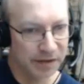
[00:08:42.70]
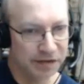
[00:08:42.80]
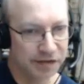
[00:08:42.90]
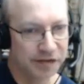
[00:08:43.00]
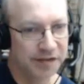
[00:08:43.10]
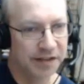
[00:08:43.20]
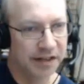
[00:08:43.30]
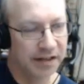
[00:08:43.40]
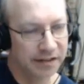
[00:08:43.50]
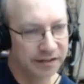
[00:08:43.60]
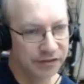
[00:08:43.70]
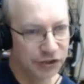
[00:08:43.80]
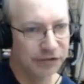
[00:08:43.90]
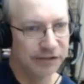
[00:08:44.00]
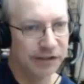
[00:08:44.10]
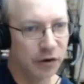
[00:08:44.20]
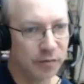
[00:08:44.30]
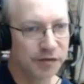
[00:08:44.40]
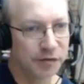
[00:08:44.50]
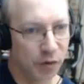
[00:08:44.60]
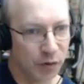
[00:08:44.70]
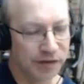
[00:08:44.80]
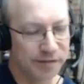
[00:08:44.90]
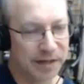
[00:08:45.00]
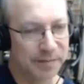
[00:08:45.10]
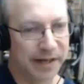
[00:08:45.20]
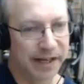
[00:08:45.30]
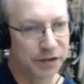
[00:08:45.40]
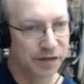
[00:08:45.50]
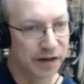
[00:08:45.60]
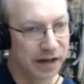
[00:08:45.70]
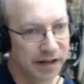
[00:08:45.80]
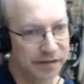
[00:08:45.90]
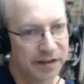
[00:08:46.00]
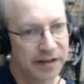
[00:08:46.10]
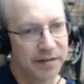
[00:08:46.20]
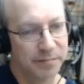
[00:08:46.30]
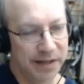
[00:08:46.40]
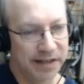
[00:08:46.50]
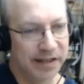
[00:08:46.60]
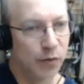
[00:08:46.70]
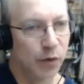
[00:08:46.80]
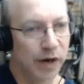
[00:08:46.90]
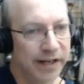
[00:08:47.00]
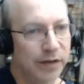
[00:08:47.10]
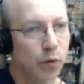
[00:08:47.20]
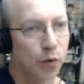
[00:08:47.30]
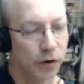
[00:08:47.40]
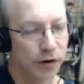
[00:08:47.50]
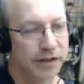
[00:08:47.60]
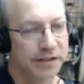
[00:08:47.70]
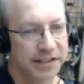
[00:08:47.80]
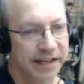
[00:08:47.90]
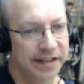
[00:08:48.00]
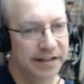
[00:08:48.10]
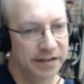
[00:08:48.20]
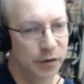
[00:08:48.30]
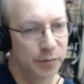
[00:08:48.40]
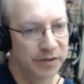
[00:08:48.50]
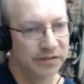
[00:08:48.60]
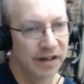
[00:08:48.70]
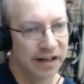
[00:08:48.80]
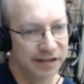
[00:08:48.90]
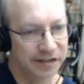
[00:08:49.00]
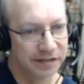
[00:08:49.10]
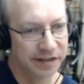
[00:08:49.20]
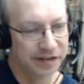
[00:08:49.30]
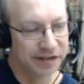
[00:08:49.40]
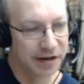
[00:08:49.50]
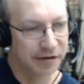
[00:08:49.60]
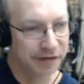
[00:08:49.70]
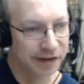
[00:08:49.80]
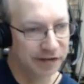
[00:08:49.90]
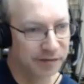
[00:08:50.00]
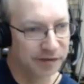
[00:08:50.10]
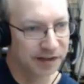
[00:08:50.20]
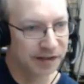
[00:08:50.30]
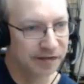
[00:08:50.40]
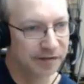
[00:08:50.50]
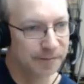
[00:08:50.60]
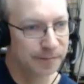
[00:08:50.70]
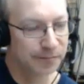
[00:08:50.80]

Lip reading: It's generally almost always met by h5, making white work to get the open lines, at least sacrifice some stuff.